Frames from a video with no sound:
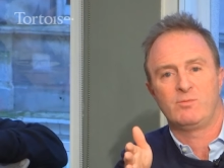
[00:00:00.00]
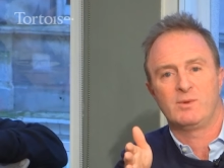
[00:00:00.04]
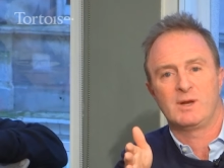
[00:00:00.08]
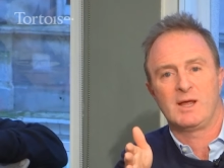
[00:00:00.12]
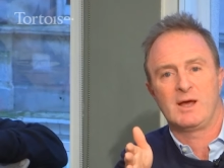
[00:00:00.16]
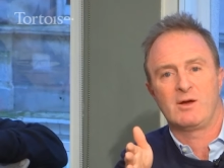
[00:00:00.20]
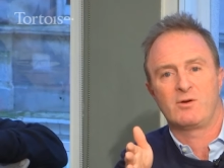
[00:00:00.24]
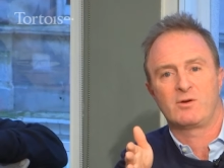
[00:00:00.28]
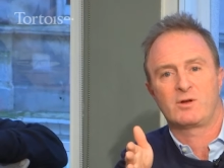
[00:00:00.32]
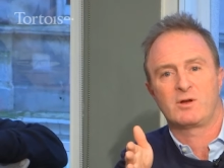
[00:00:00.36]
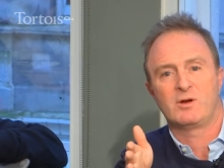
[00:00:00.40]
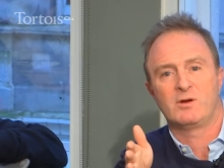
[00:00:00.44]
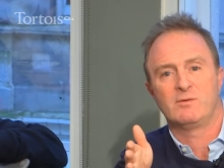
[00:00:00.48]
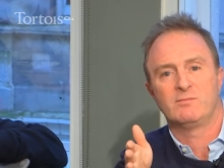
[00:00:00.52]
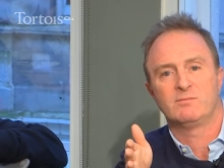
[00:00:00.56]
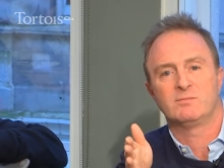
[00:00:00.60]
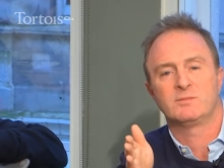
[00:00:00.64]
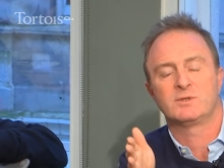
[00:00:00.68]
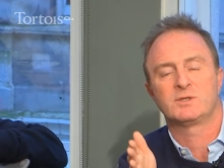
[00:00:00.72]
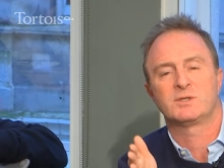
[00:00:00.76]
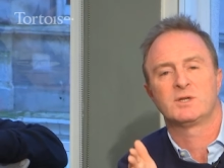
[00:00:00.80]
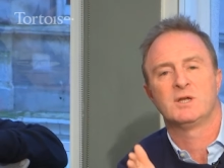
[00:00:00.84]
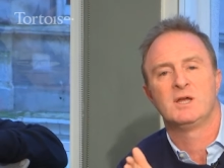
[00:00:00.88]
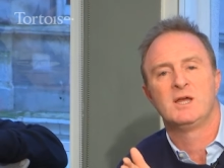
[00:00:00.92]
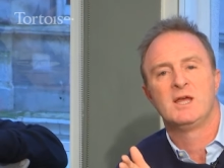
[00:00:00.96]
human
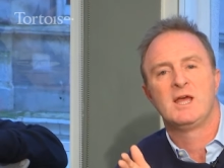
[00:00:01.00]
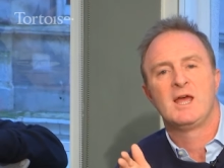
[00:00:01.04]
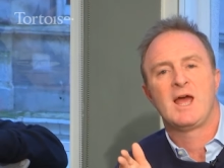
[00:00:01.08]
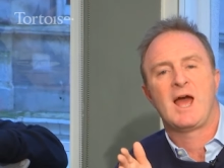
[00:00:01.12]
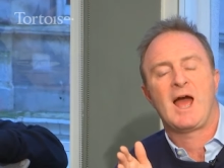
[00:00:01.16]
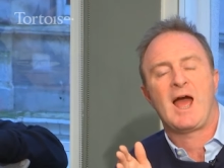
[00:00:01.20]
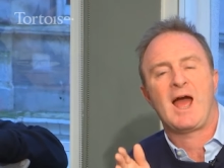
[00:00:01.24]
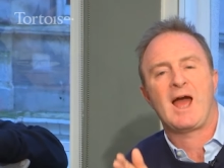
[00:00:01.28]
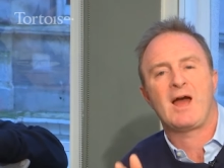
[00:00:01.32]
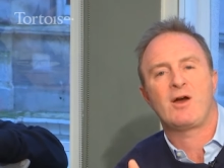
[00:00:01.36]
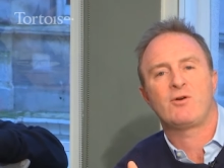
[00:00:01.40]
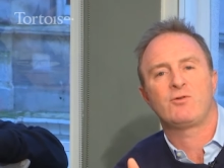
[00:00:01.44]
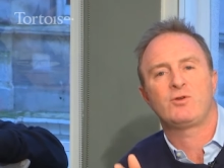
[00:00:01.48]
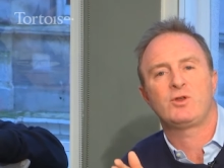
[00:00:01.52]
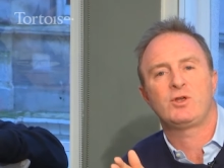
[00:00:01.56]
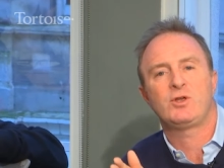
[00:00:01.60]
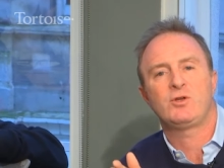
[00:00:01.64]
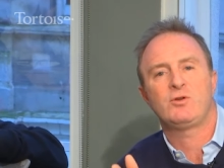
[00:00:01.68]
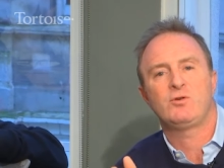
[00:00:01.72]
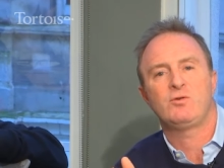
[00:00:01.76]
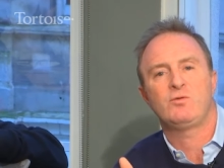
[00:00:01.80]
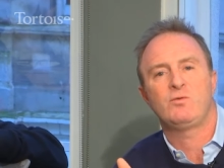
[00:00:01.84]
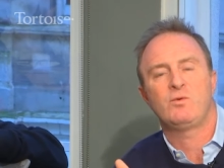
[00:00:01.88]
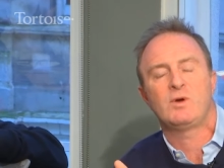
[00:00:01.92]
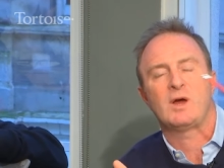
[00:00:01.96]
outcomes, how do
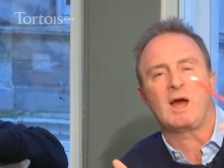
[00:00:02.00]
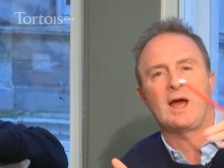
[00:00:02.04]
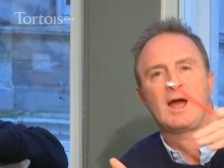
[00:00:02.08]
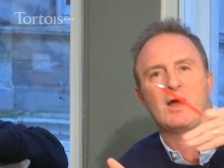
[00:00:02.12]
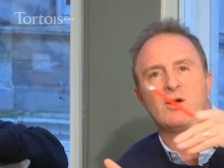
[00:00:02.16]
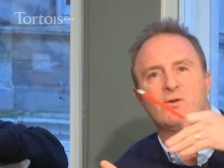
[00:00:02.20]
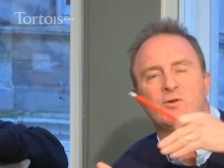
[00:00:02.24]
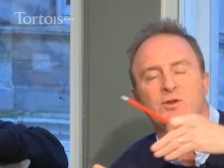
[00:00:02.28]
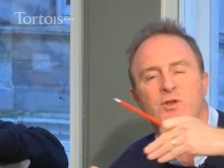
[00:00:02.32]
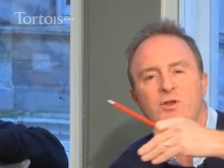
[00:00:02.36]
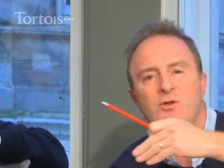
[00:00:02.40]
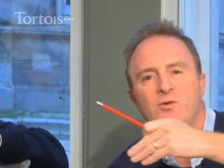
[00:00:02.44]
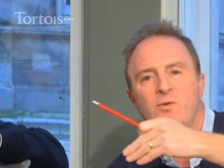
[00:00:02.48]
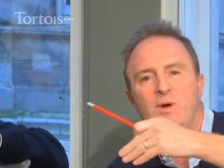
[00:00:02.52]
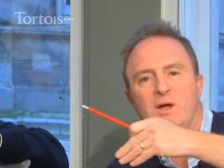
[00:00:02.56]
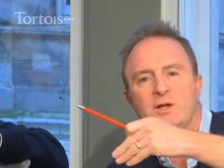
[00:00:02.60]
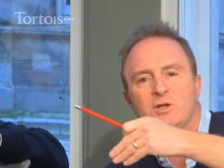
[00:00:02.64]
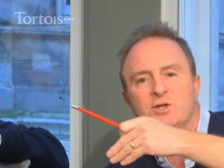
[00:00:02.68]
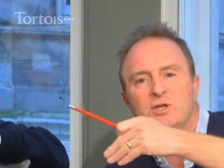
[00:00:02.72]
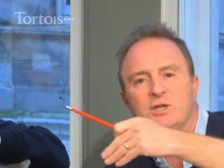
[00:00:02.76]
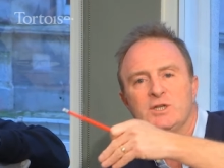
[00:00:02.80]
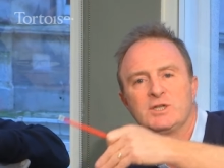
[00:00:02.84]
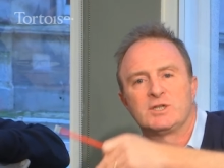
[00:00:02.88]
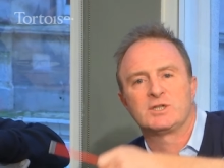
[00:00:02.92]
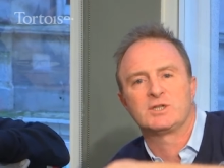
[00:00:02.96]
you
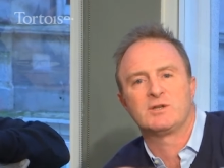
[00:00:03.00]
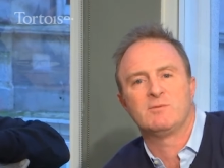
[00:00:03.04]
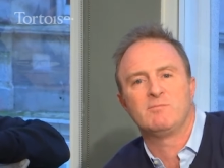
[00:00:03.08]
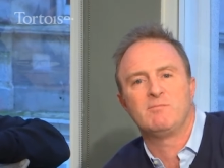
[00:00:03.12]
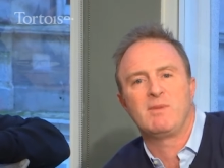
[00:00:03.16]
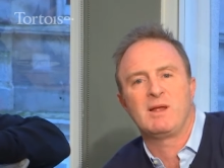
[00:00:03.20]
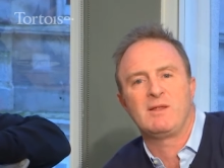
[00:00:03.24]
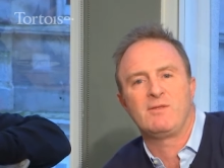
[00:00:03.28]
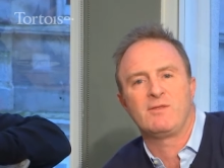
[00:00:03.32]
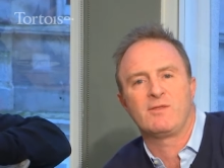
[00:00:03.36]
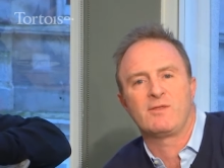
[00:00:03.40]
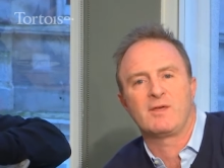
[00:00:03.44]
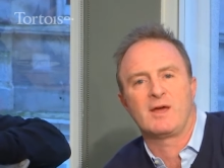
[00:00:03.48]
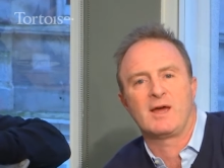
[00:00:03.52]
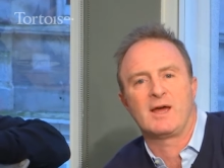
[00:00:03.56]
actually cement